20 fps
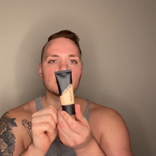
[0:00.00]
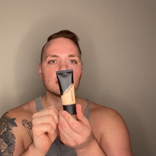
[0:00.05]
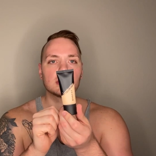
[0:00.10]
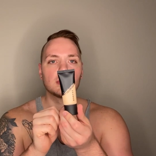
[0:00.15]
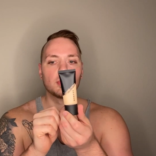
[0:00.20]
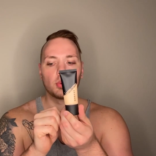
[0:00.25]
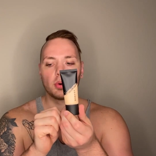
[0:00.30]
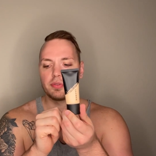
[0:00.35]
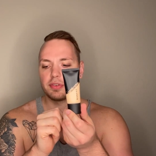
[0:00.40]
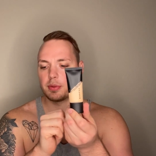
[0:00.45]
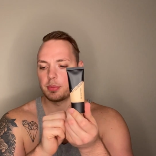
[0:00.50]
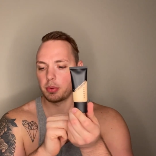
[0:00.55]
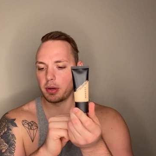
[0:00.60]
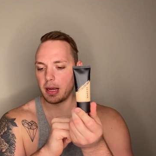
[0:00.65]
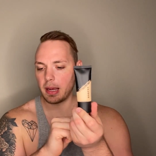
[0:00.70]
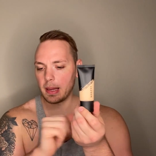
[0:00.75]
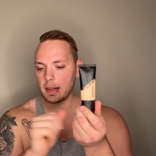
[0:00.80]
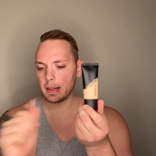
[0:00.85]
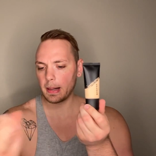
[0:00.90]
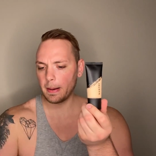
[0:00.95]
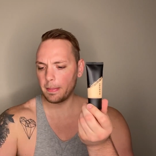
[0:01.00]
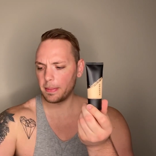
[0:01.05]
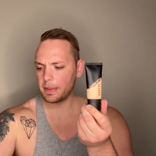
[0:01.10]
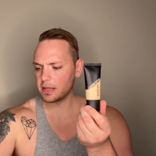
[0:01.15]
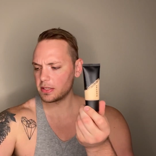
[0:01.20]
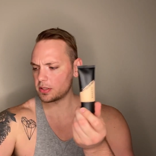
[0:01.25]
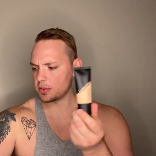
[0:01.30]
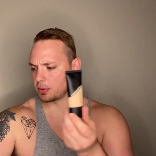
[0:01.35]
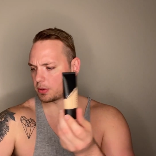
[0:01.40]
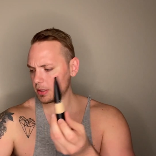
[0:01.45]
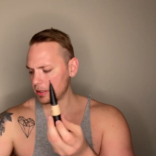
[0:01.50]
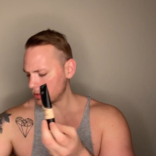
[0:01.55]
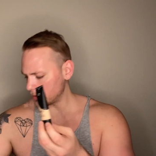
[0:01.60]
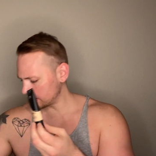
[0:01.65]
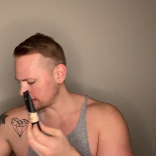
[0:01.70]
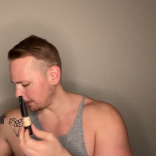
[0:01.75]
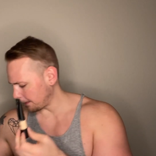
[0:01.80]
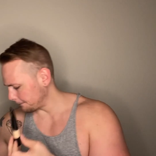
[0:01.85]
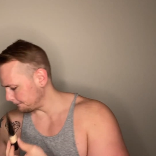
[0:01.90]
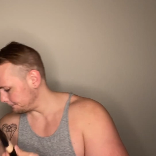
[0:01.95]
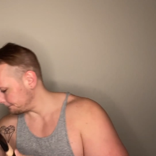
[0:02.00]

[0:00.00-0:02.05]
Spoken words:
is just a Morphe brand, and this was,